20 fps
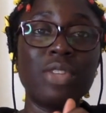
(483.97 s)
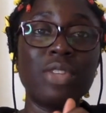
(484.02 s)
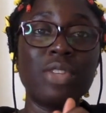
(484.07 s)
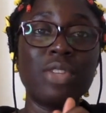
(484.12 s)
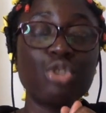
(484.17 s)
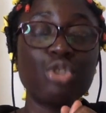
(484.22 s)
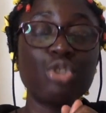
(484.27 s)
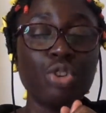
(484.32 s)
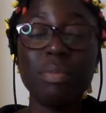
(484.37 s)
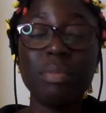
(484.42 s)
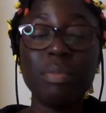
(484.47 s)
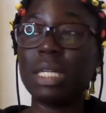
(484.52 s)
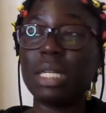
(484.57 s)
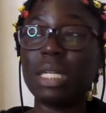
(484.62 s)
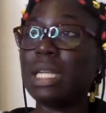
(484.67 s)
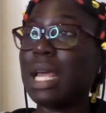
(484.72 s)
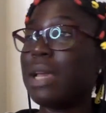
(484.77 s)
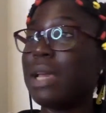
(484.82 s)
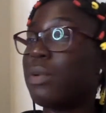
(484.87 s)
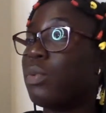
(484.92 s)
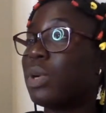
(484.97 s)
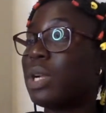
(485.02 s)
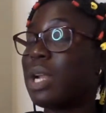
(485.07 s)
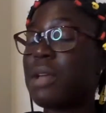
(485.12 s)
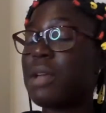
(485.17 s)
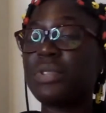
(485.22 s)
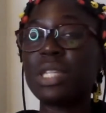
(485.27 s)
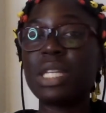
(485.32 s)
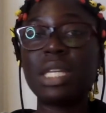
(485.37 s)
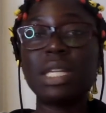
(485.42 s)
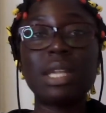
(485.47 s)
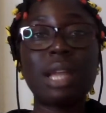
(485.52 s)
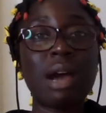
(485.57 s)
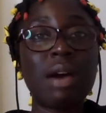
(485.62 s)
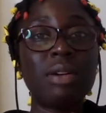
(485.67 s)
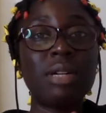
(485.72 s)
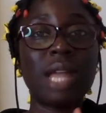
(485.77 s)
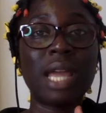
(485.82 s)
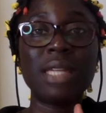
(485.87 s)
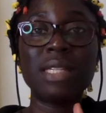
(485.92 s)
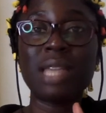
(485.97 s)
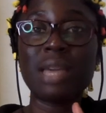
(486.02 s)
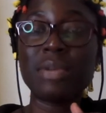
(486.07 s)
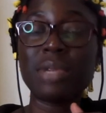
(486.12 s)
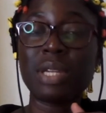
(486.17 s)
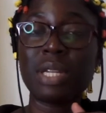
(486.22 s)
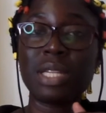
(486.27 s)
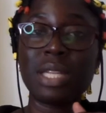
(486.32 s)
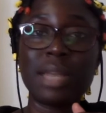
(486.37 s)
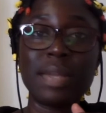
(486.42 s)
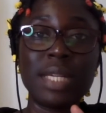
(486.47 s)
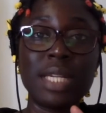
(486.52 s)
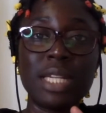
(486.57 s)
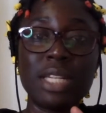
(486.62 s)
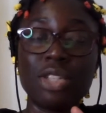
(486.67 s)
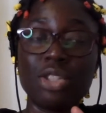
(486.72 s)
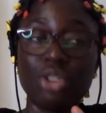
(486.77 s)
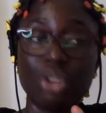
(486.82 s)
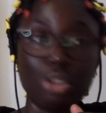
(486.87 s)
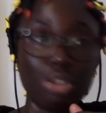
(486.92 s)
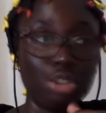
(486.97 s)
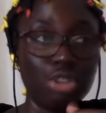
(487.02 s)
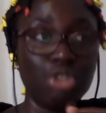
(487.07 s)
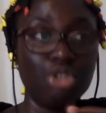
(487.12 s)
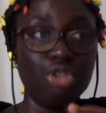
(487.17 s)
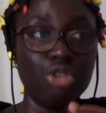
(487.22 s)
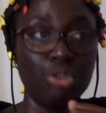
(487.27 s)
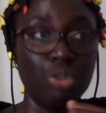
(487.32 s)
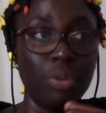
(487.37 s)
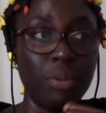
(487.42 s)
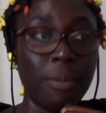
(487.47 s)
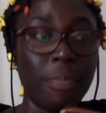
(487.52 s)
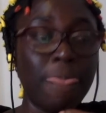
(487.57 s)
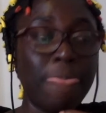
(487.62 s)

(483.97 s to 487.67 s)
true but like what i've seen now nine times out of ten is not true